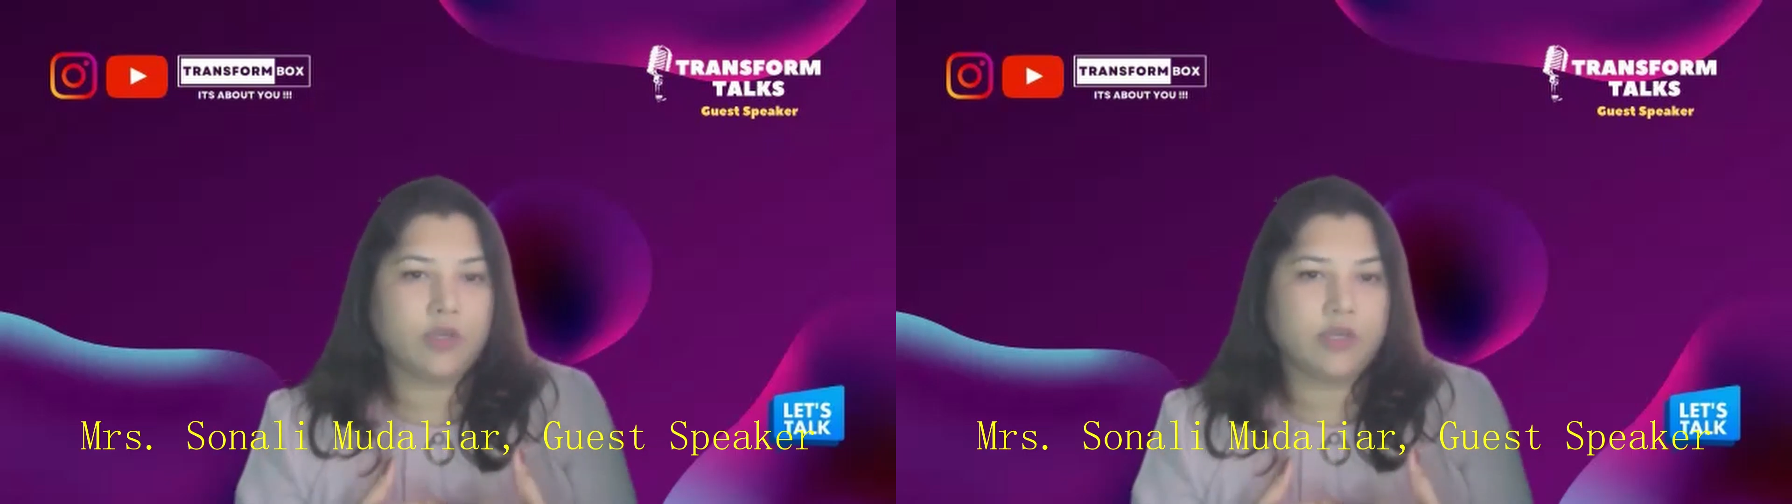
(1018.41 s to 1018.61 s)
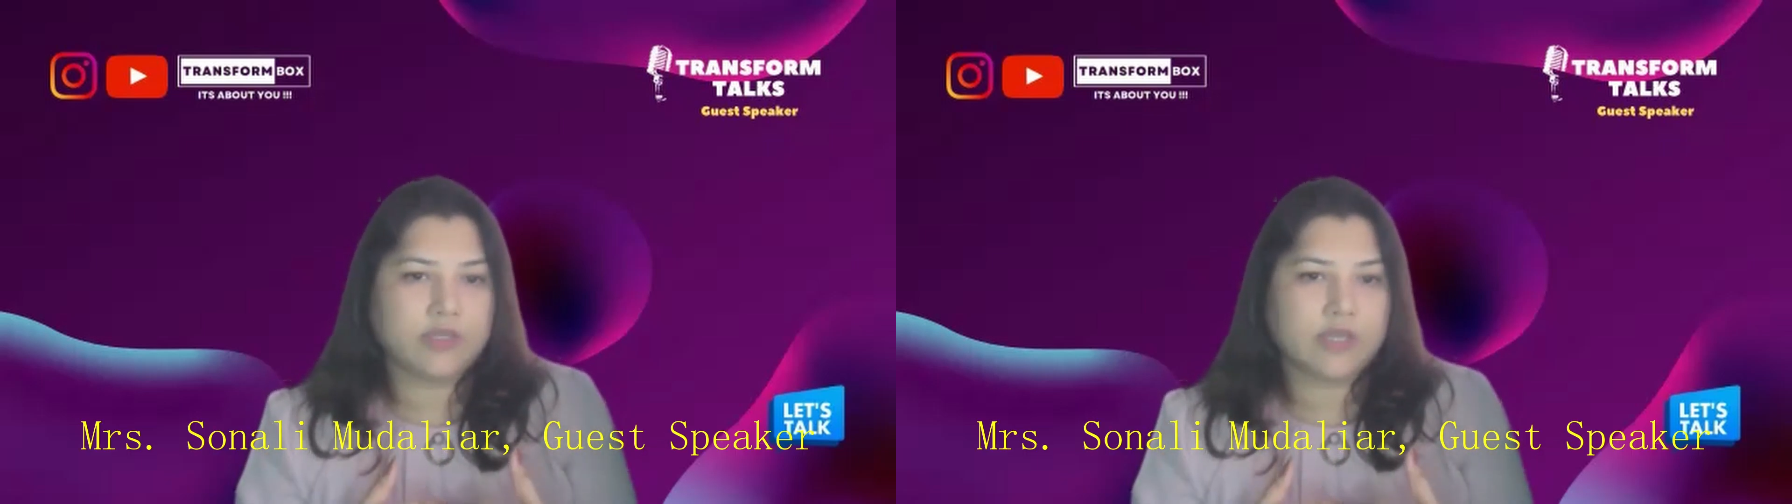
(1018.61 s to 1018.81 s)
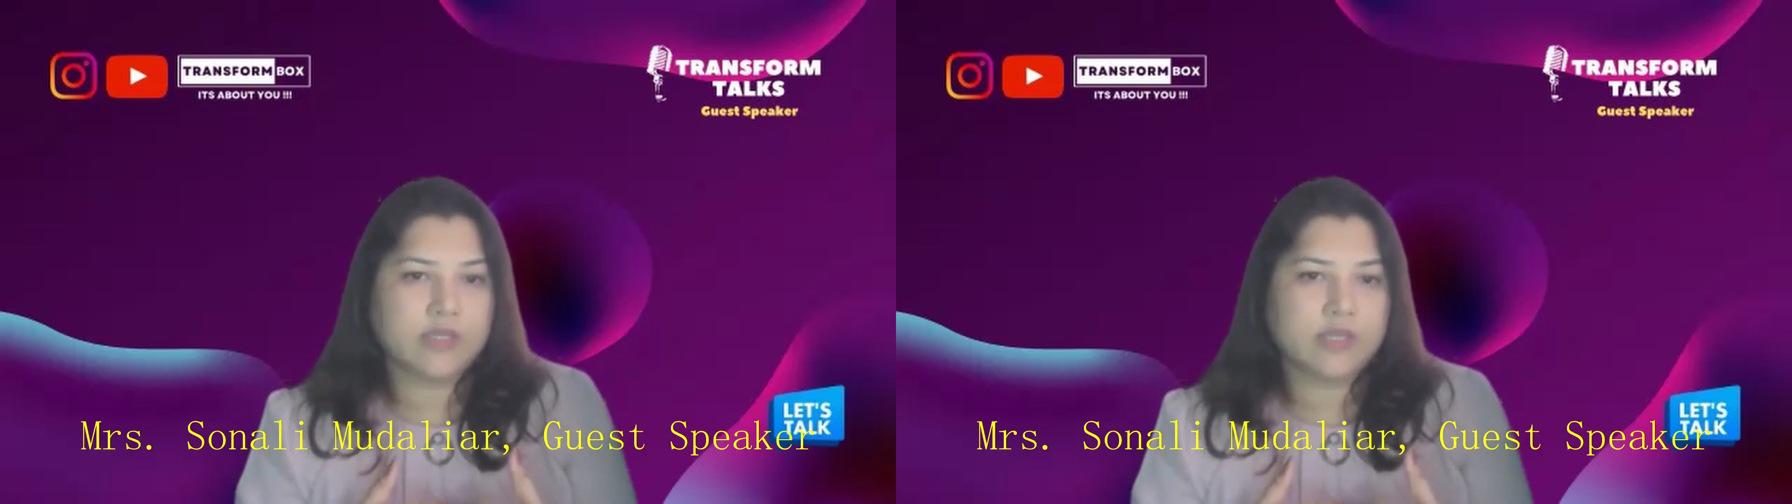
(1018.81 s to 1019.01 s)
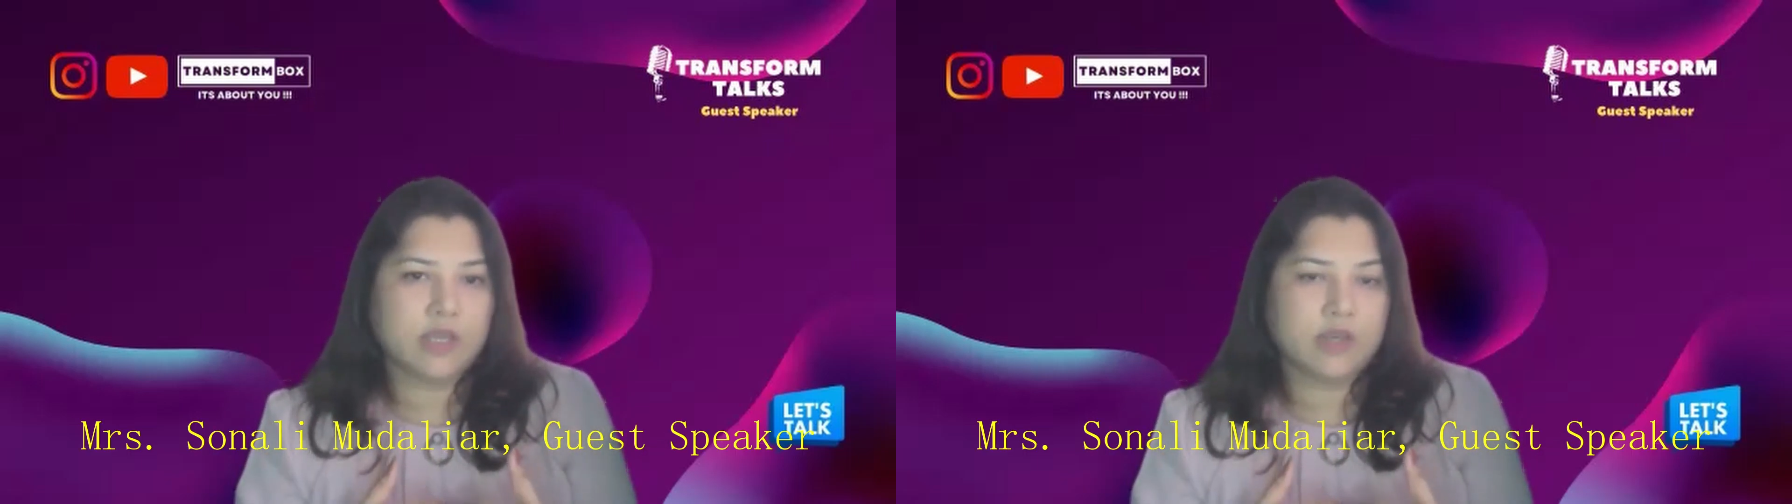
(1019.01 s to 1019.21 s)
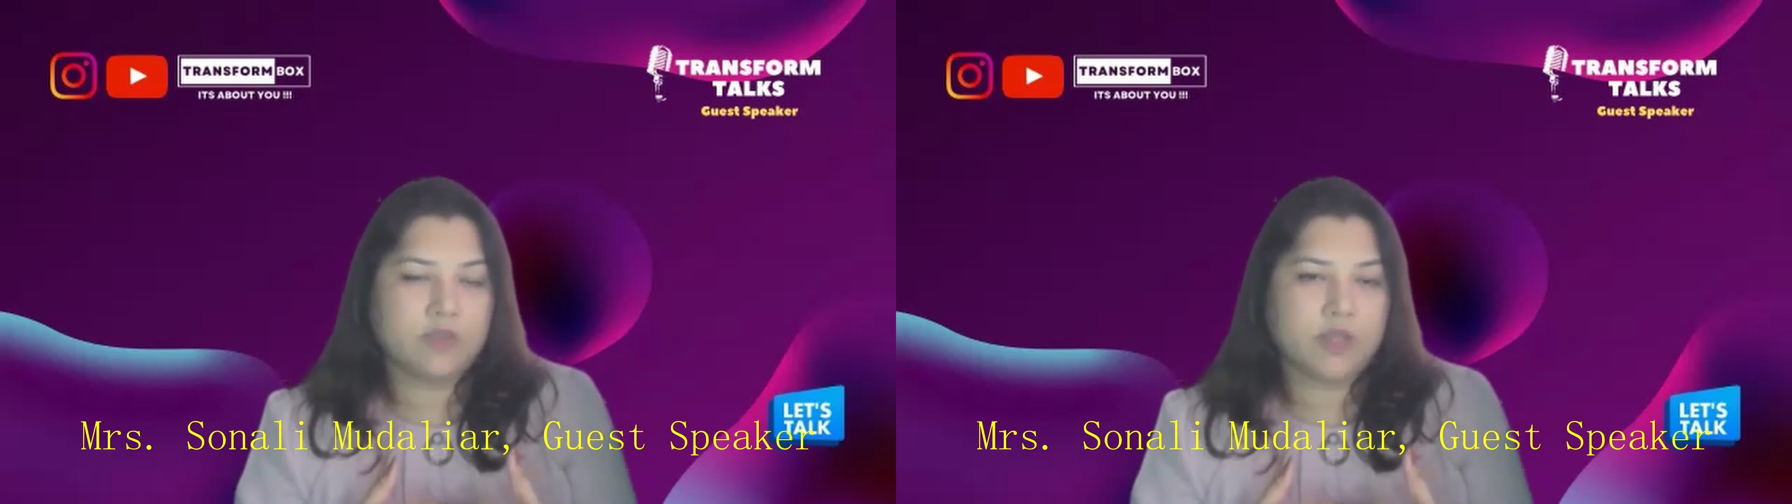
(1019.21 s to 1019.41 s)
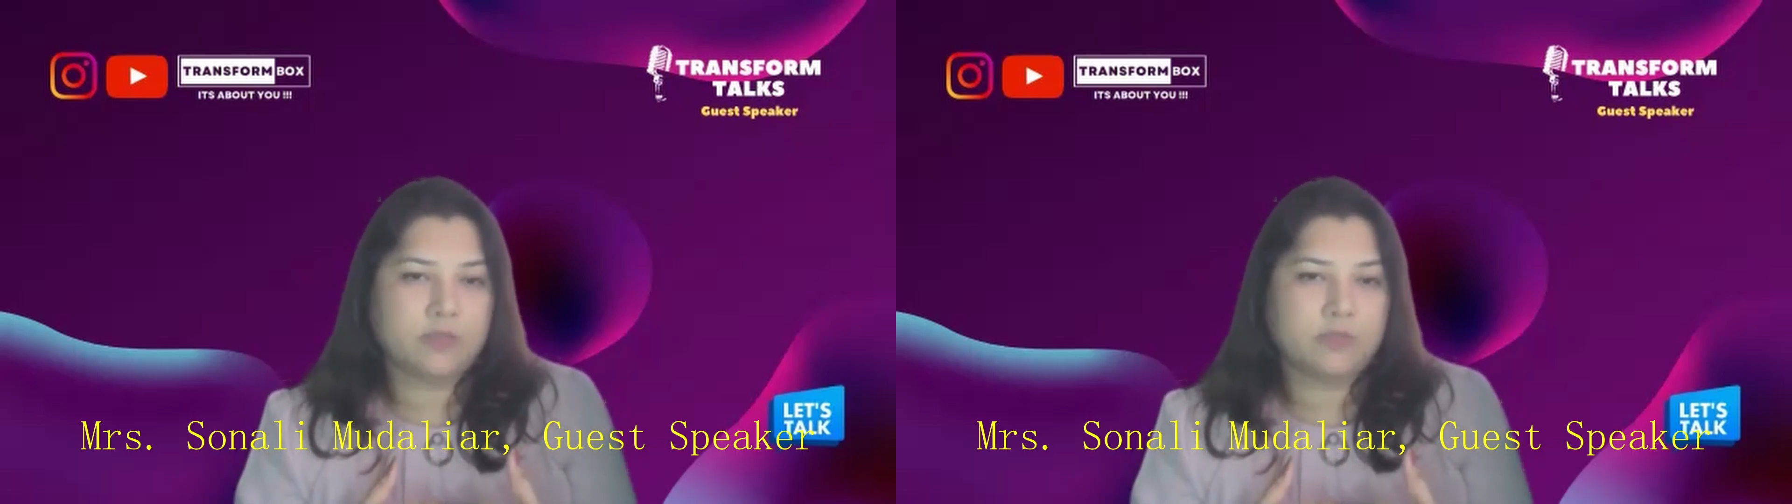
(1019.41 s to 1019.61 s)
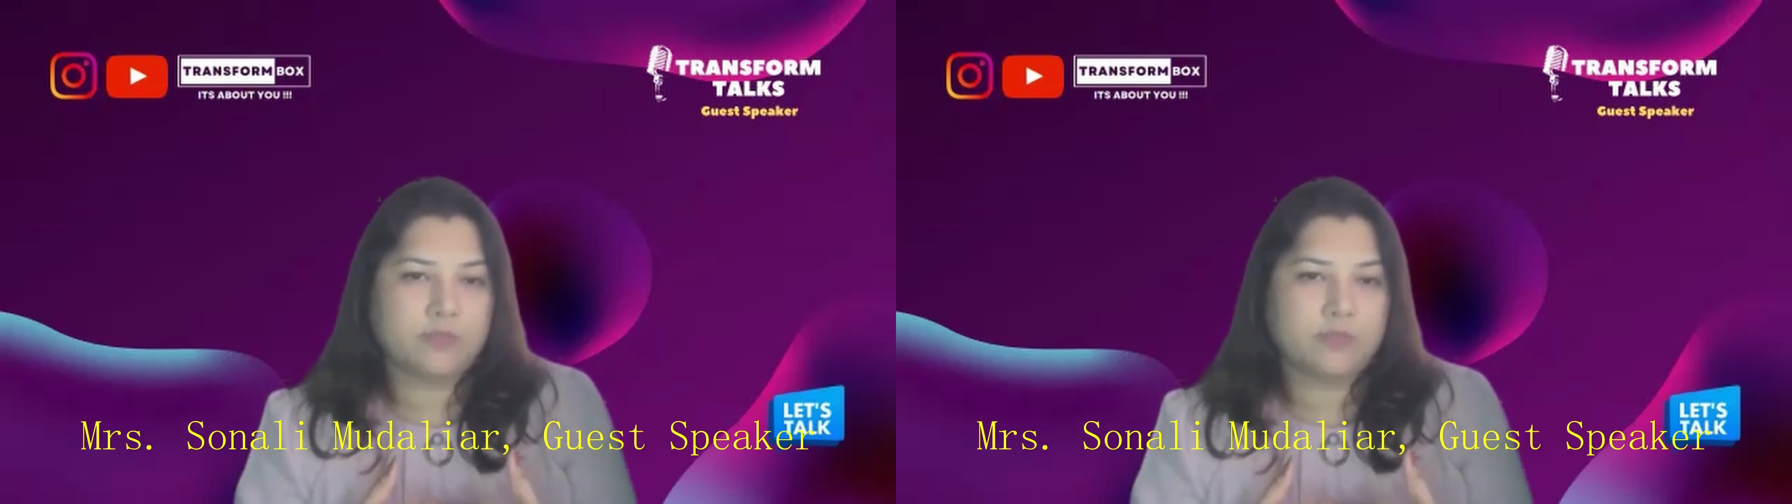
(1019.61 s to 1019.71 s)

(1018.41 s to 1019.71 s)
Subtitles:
discussing it with him.